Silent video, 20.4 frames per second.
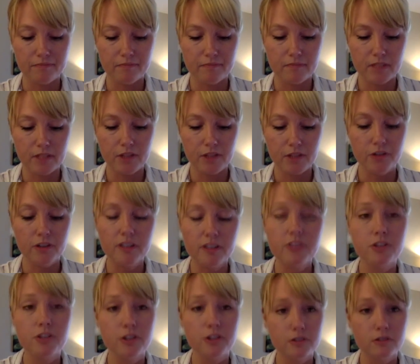Your
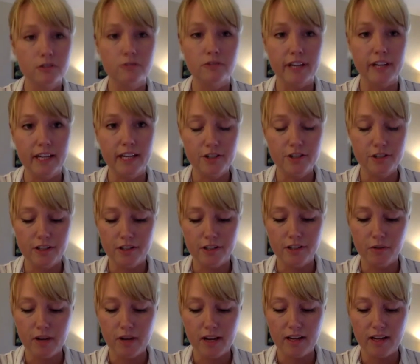internal rage that
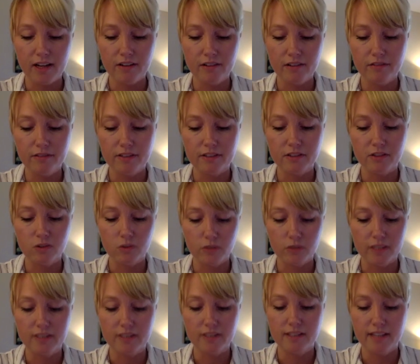you have is
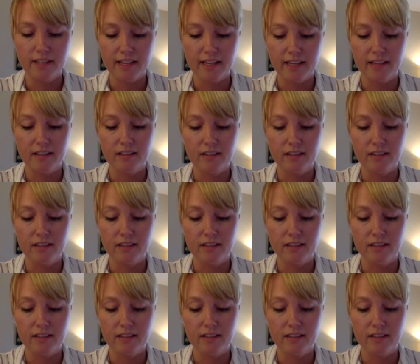going to take